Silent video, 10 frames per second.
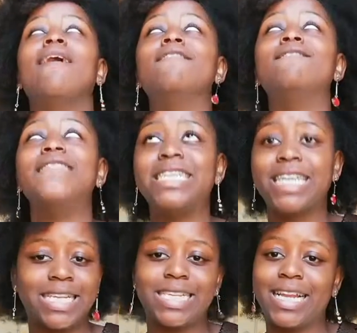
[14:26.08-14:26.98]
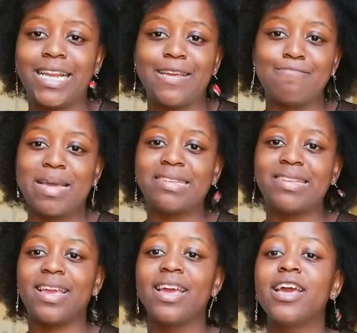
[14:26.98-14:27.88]
fantastically amazing
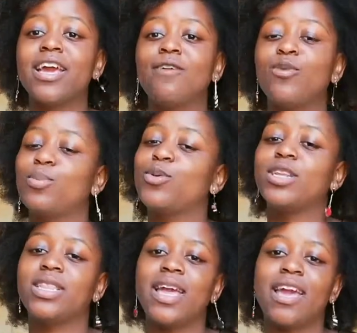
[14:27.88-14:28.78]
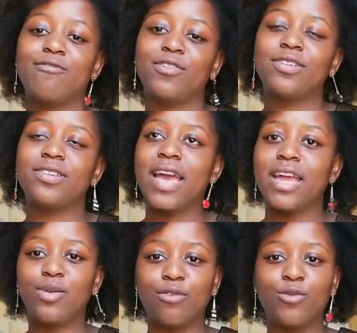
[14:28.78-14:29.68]
if we put in the effort and
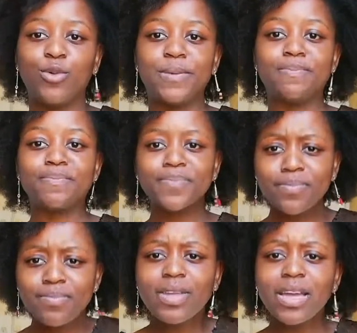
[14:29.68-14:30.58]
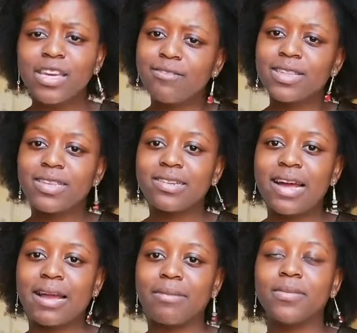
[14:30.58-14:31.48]
if we give it the time,